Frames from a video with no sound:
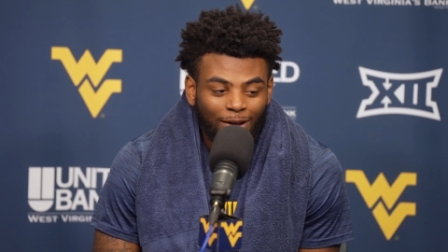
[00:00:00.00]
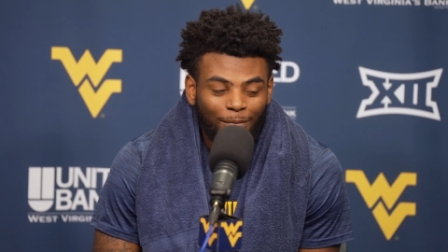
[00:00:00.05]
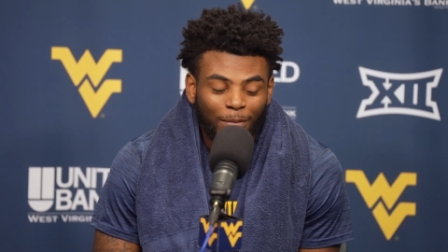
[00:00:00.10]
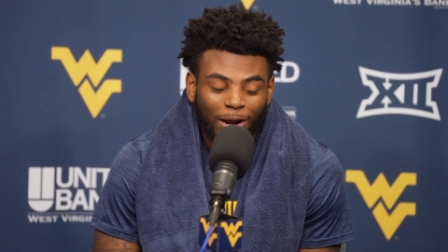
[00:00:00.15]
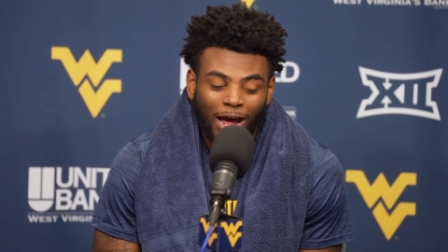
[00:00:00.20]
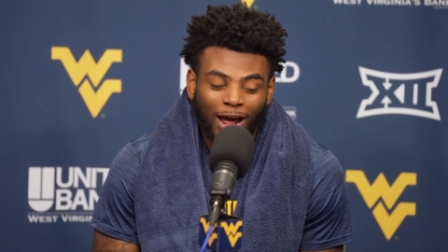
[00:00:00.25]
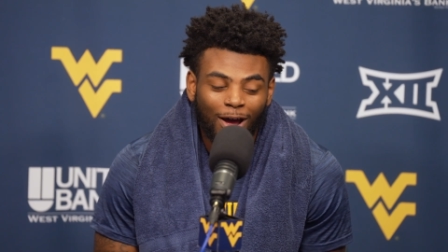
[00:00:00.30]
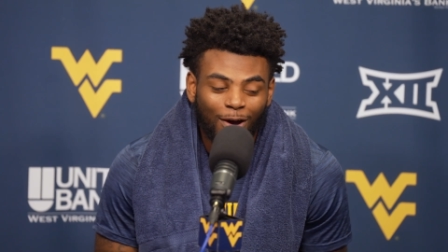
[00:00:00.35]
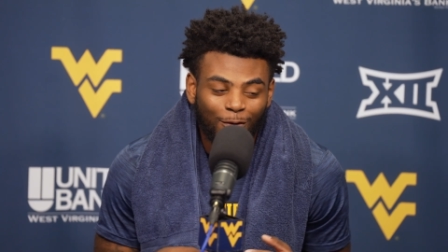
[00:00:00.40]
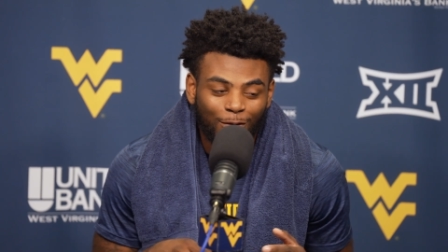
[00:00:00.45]

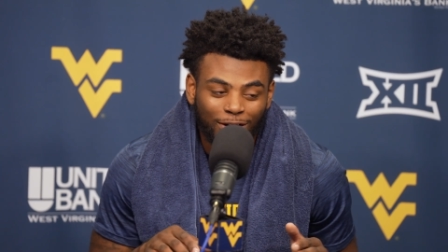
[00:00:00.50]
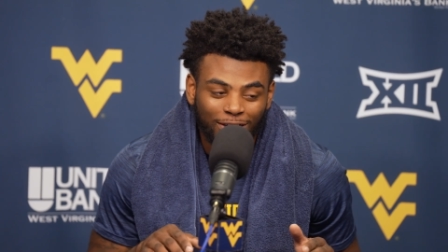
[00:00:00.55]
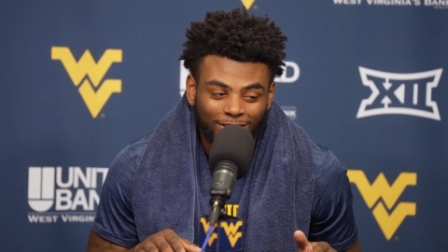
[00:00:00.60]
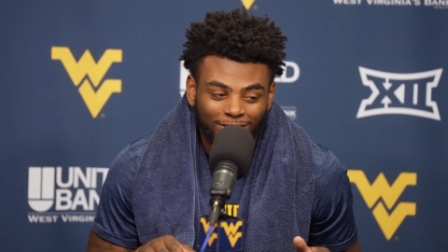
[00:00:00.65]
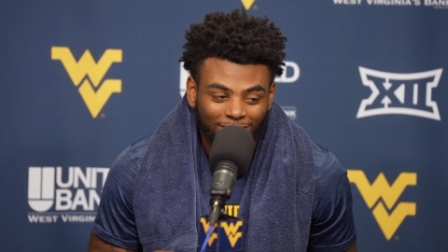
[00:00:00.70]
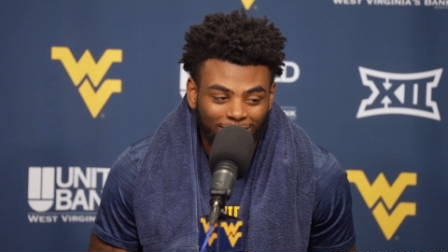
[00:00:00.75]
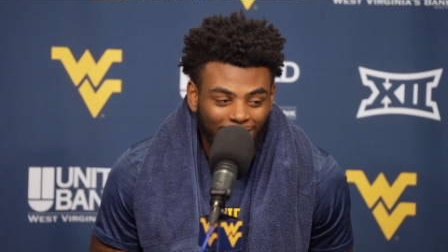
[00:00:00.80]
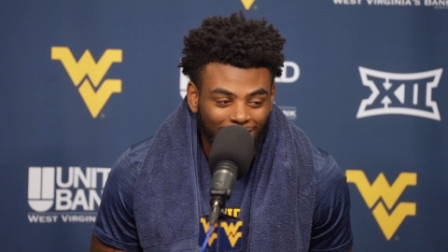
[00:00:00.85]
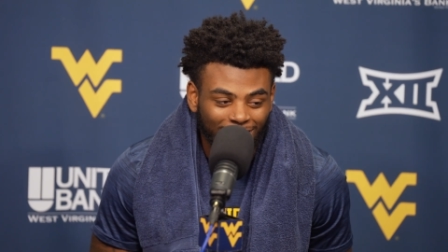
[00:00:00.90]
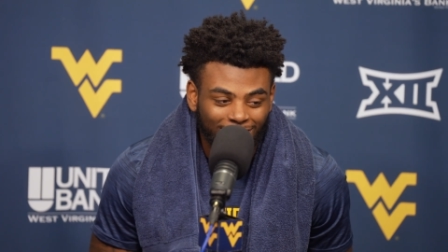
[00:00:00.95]
but I don't want
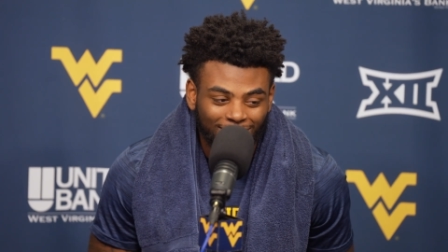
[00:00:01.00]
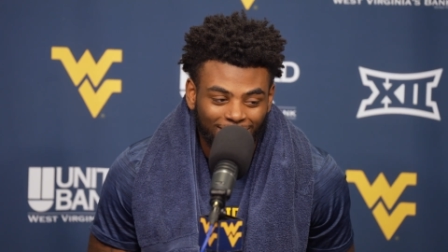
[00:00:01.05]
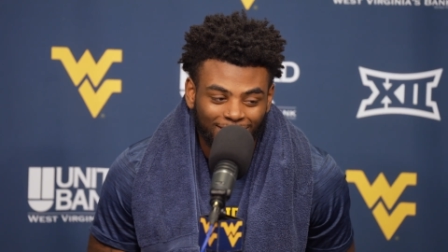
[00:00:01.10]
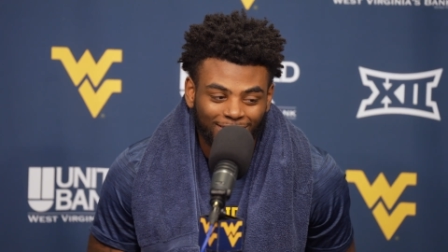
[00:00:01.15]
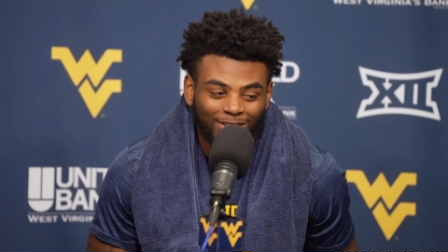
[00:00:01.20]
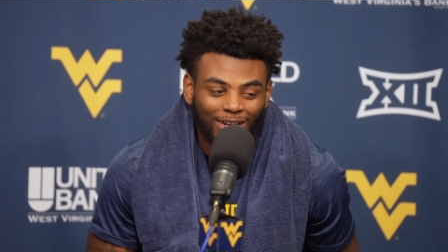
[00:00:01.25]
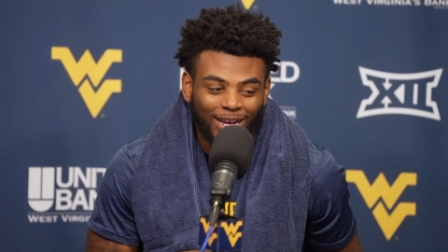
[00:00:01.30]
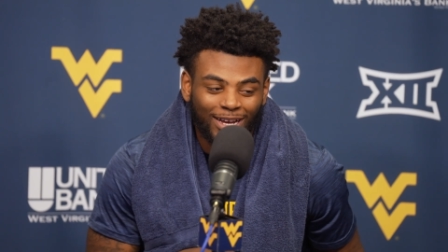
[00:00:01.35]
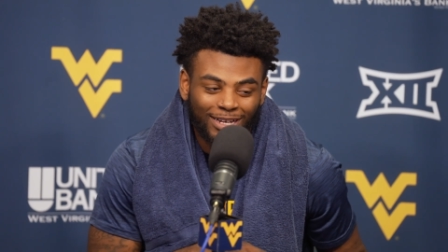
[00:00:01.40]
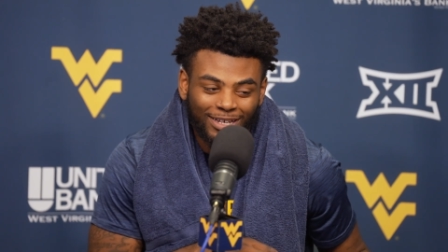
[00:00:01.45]
to jinx
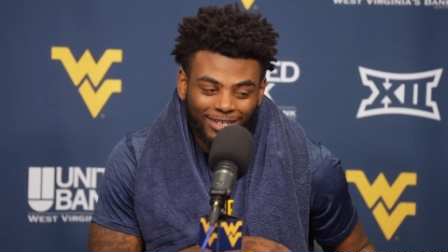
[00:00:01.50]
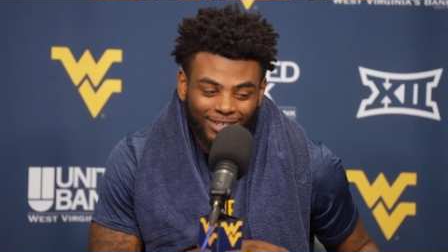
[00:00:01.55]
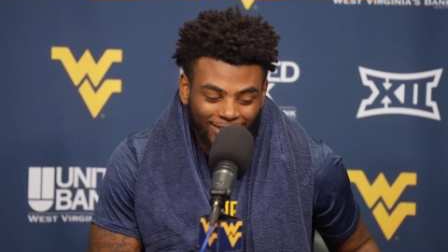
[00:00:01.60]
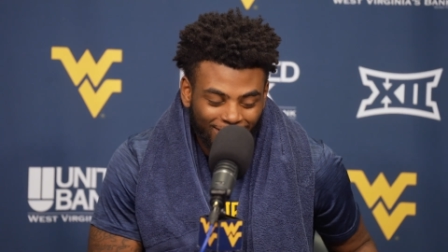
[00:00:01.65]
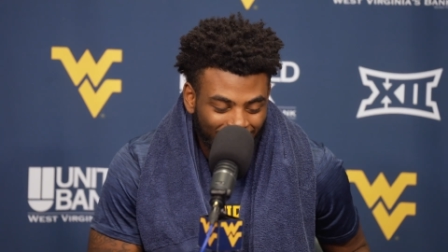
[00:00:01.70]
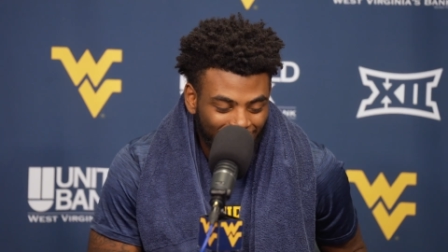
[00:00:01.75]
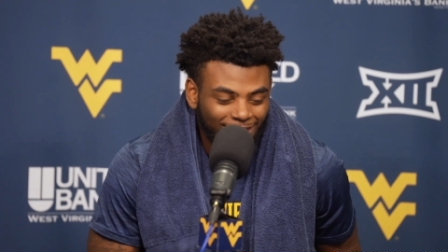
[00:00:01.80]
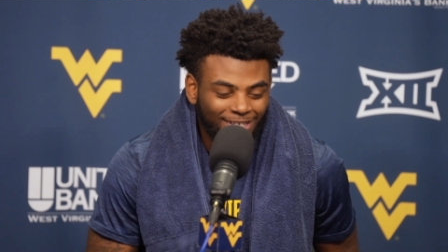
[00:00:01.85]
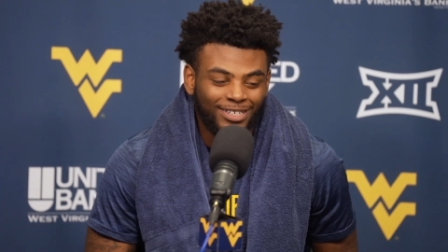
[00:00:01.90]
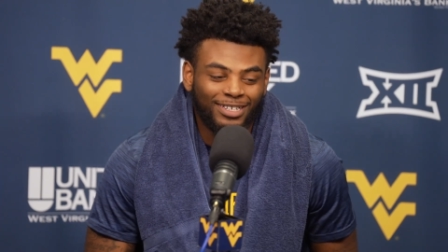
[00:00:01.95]
it. So,
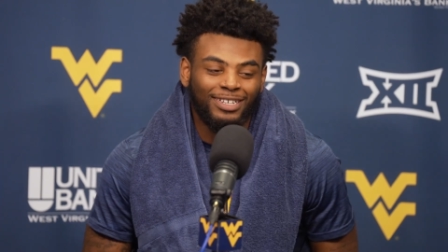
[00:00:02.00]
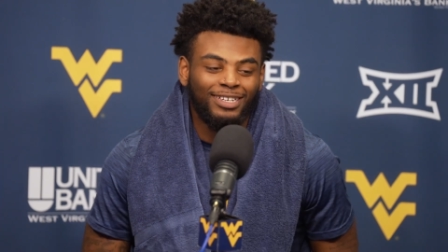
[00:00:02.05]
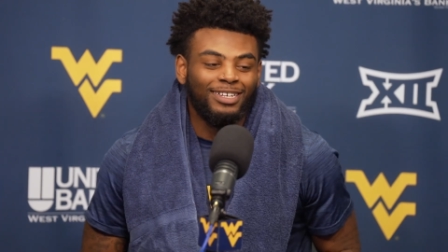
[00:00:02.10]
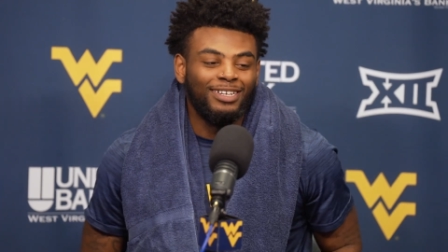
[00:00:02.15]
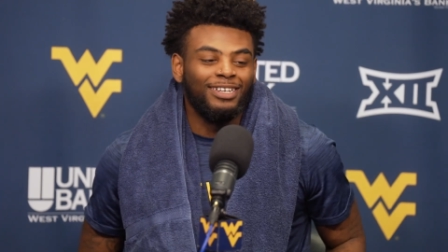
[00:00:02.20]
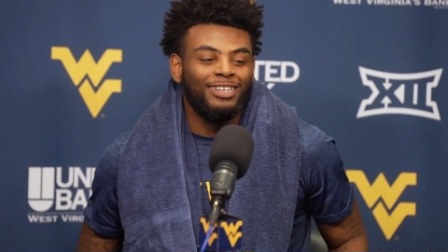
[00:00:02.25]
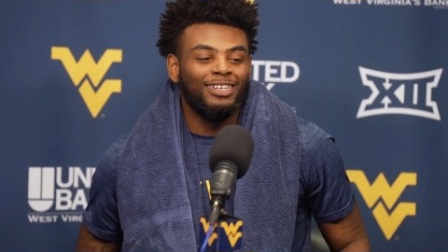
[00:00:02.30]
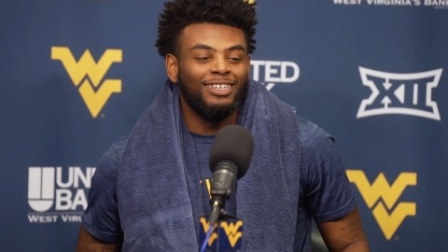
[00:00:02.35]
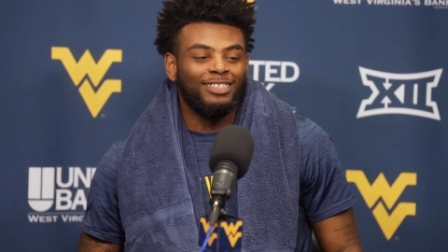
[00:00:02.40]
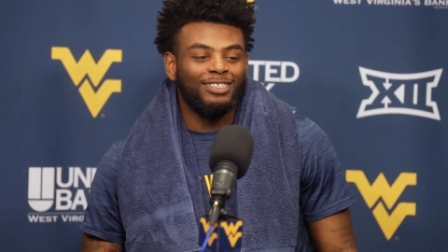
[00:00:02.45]

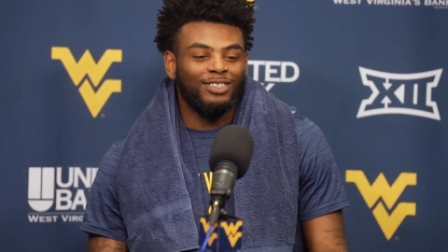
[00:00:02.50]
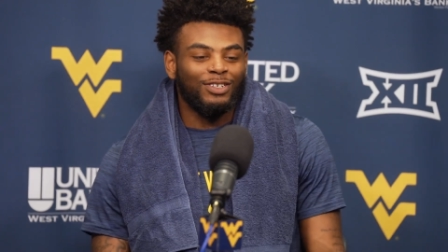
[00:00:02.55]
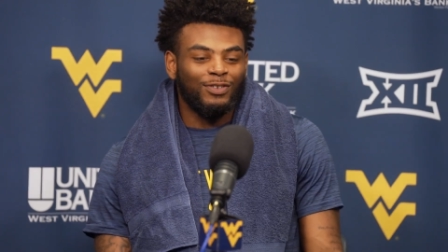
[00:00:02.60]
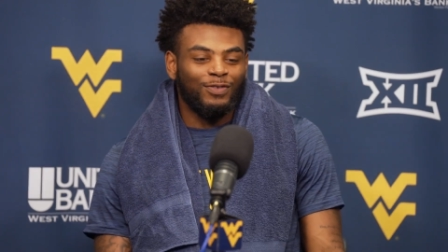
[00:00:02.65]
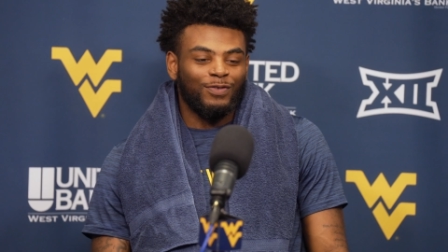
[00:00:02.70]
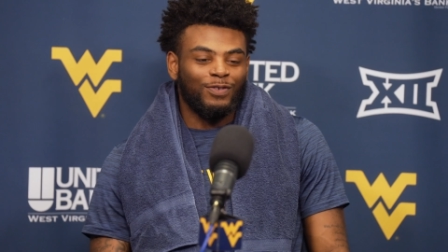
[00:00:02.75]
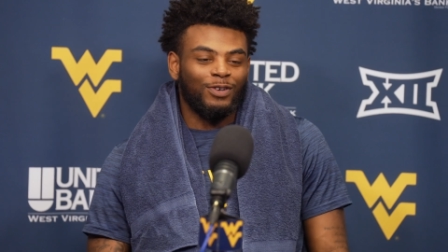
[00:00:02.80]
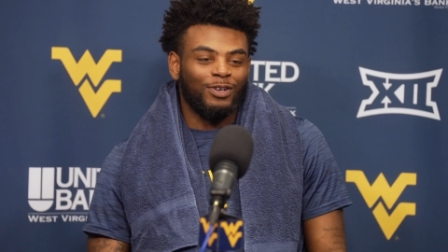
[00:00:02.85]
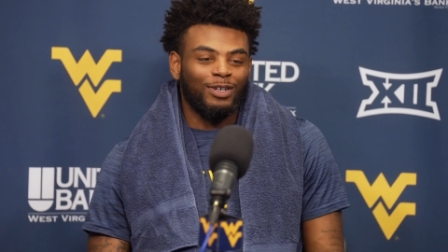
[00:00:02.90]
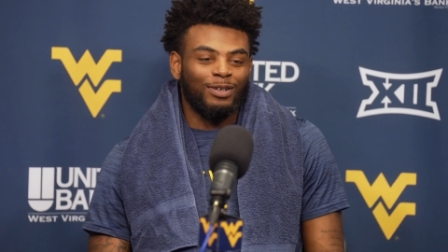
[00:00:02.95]

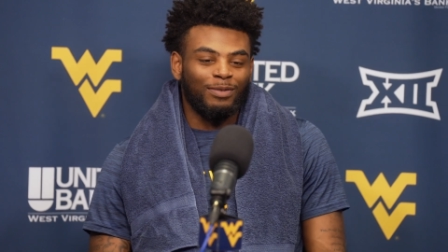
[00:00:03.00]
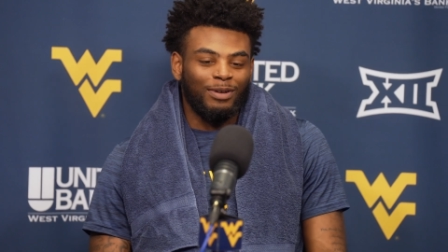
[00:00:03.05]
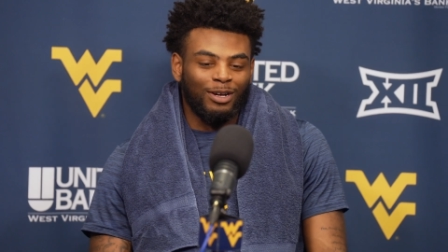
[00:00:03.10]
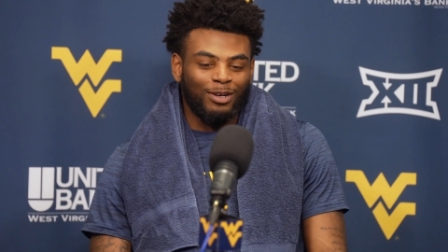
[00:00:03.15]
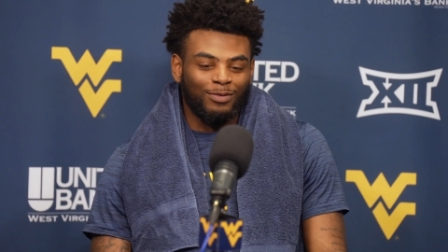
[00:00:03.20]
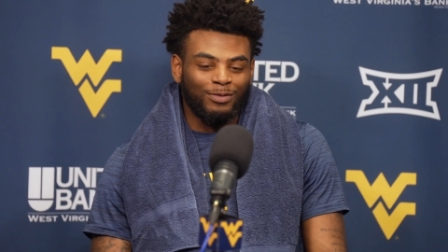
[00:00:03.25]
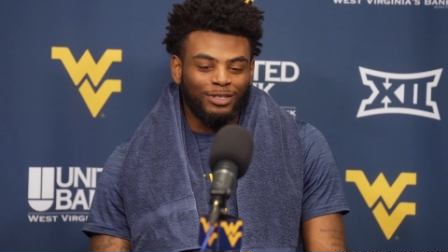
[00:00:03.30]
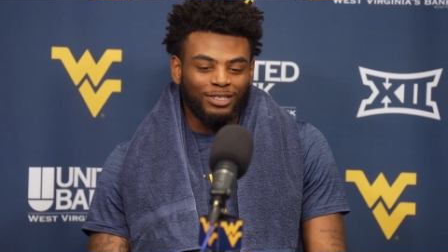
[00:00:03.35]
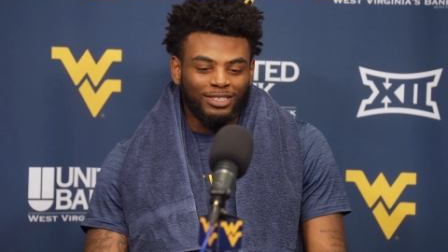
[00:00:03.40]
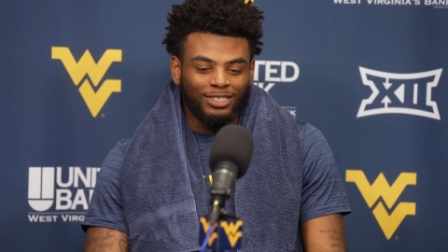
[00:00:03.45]
so far, but I
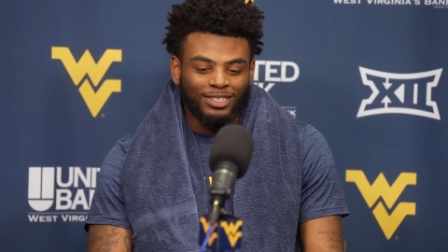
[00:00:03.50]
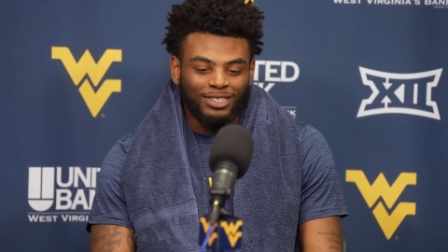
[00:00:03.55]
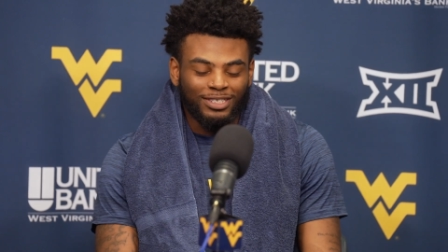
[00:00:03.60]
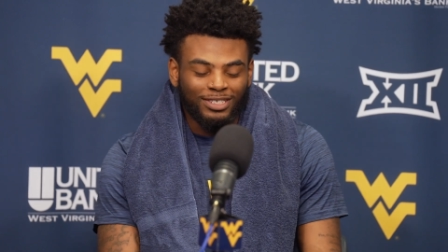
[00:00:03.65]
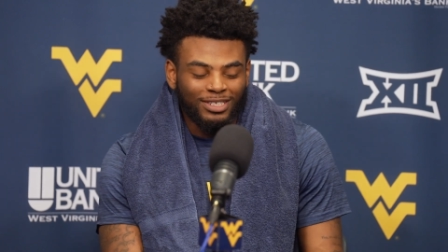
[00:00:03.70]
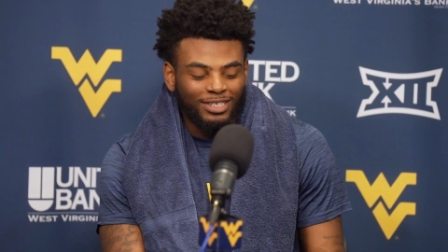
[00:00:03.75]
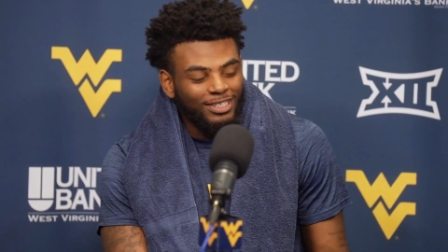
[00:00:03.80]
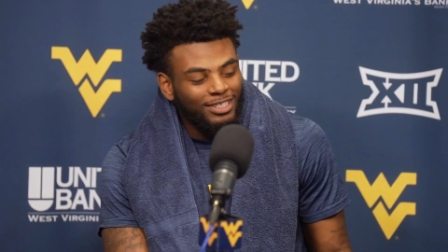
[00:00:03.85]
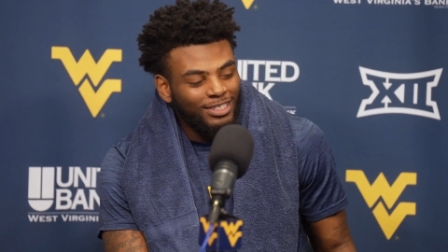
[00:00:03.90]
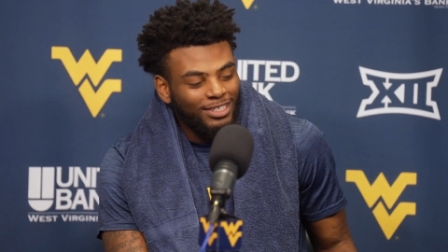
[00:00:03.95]
don't want to
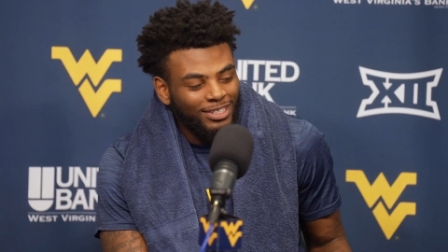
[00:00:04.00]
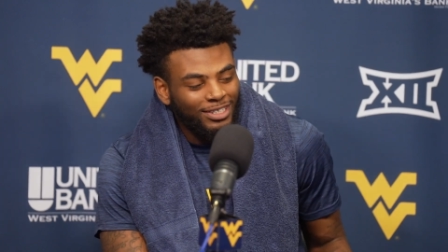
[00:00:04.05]
jinx it.